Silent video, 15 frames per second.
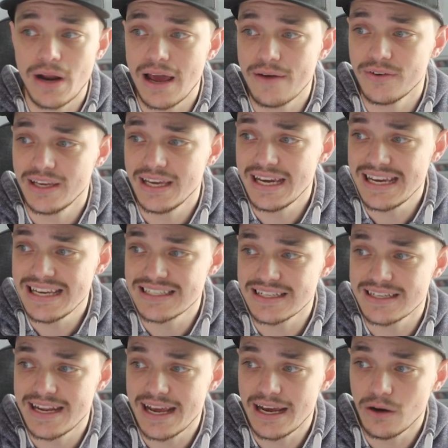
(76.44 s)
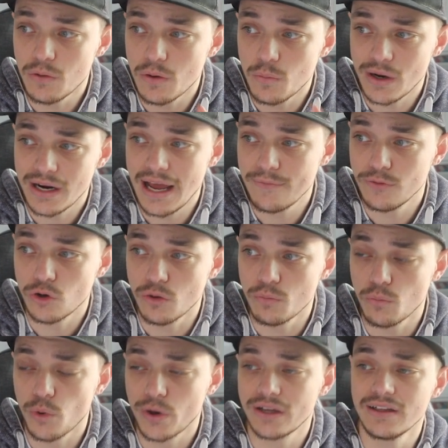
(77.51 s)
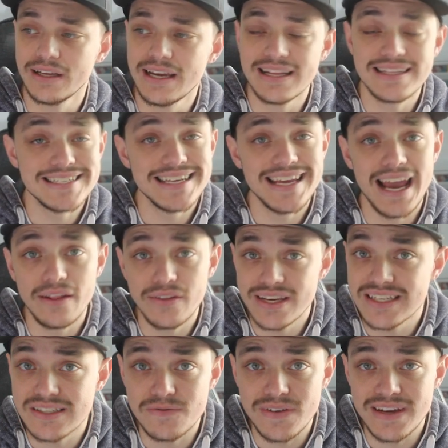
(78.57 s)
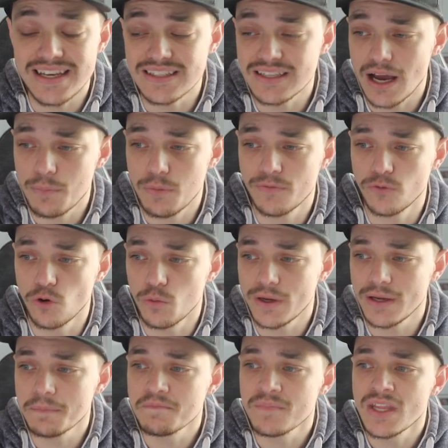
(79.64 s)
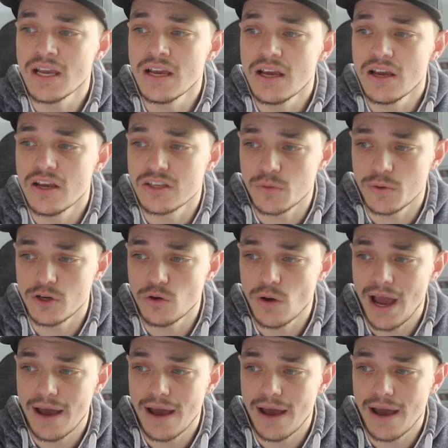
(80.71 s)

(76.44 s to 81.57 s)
and have a gaze now, and we're going to have a look on Bricklink and see how these figs are performing. So we do